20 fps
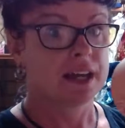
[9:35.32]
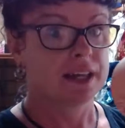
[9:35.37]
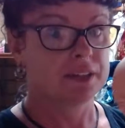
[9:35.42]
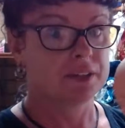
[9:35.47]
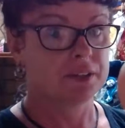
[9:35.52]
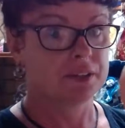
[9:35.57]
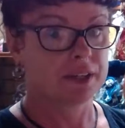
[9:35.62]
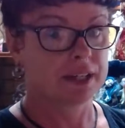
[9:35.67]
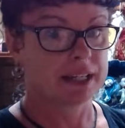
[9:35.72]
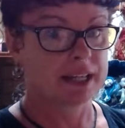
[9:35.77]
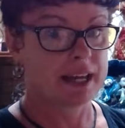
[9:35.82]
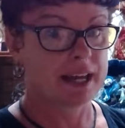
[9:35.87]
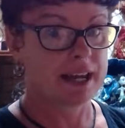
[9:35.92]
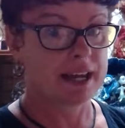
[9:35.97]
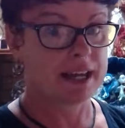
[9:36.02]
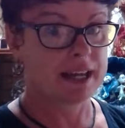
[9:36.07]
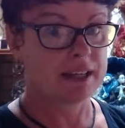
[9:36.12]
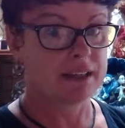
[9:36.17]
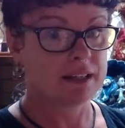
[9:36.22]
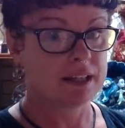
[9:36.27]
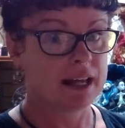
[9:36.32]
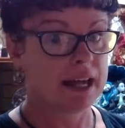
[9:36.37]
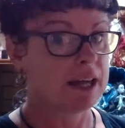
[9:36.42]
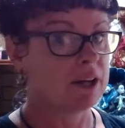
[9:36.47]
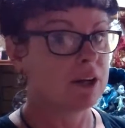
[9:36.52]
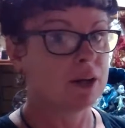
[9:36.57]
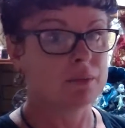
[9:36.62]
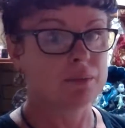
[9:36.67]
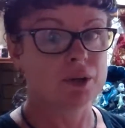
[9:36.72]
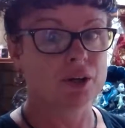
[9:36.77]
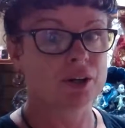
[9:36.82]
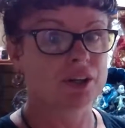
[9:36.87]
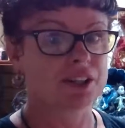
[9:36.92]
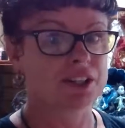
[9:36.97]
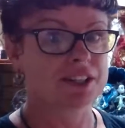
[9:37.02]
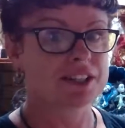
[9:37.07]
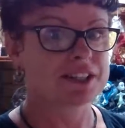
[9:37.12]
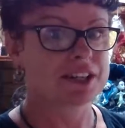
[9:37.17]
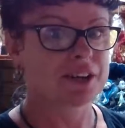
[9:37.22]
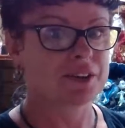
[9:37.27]
And I can, and I'm not
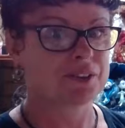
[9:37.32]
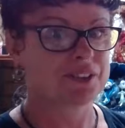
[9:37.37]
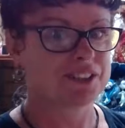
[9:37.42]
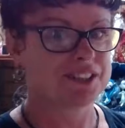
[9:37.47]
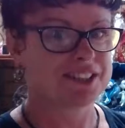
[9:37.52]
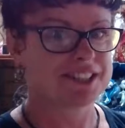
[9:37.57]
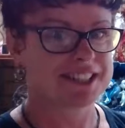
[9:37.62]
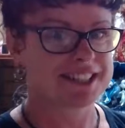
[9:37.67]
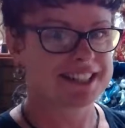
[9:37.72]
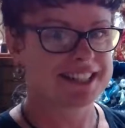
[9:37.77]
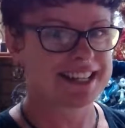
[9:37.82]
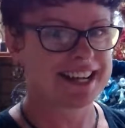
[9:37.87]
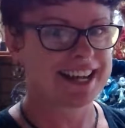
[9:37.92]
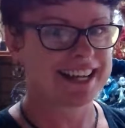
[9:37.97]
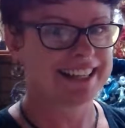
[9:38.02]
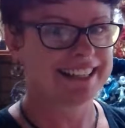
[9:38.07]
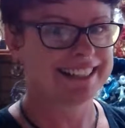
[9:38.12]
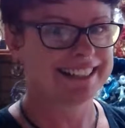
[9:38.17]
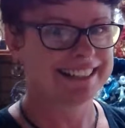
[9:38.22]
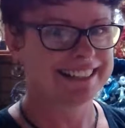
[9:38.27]
going to tell you just yet.